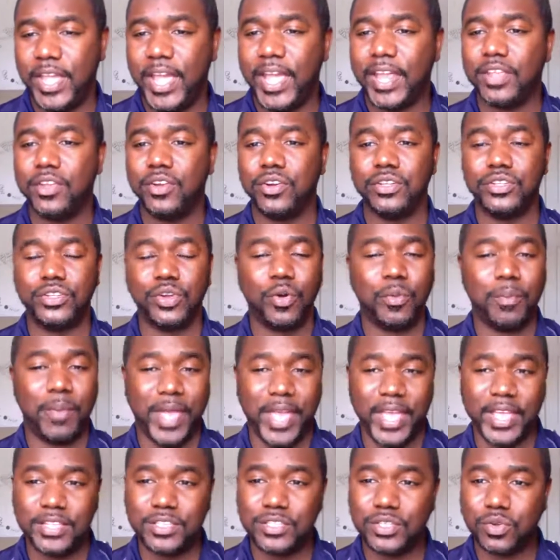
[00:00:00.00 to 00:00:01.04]
your domain
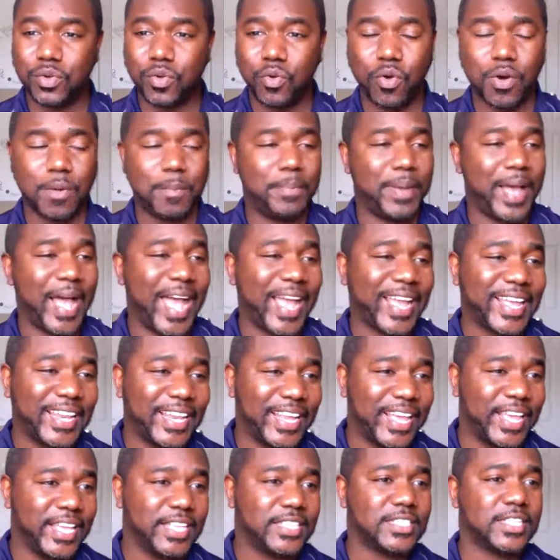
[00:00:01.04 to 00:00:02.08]
score, backlinks,